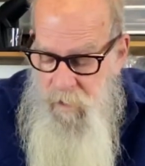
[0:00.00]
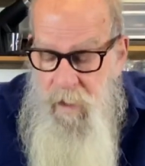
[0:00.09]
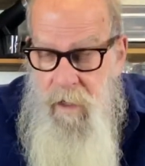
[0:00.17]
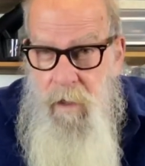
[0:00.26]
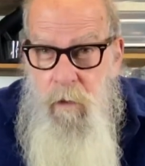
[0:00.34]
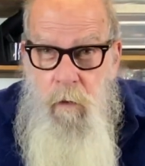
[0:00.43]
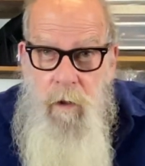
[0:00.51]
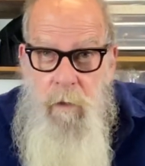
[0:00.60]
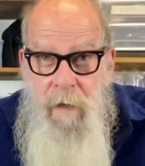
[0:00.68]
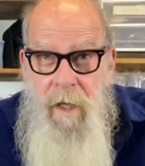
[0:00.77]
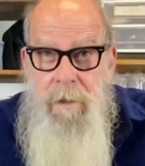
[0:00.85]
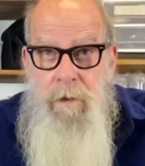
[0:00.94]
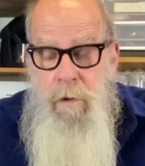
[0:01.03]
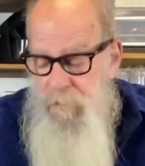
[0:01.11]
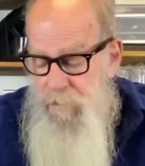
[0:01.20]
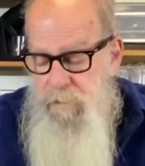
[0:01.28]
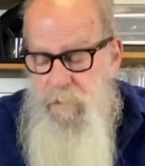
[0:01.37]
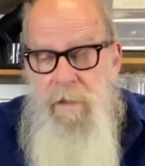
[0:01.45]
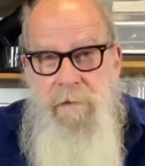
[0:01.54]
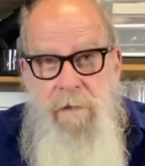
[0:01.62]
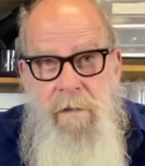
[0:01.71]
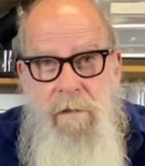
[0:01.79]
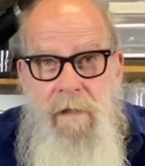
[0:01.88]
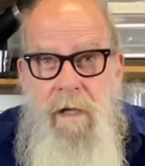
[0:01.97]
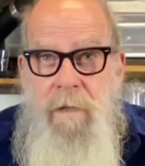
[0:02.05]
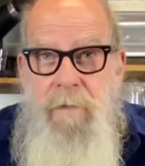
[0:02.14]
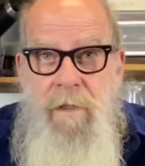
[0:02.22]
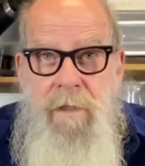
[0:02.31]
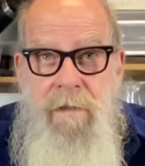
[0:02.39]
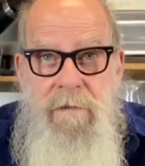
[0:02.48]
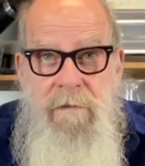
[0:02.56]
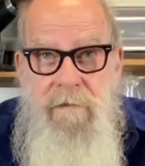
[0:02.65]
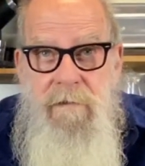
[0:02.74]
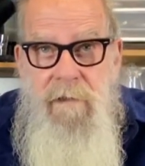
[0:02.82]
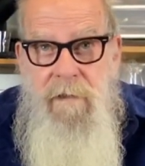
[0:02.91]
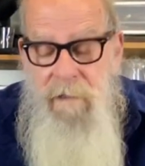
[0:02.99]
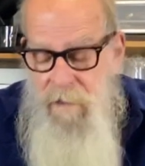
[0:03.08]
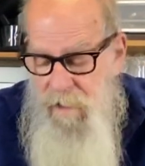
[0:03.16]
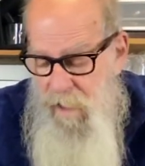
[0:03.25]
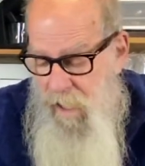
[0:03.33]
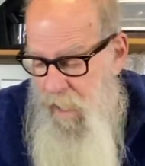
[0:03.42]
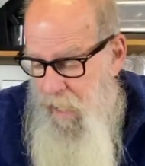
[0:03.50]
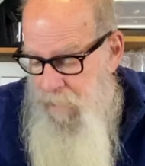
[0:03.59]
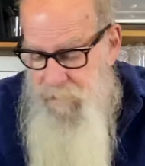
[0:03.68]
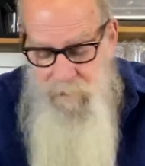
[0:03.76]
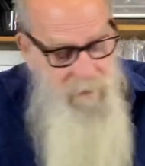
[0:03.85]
Hello, welcome back to Orphan Espresso. I'm Doug. I'm Barb. And uh,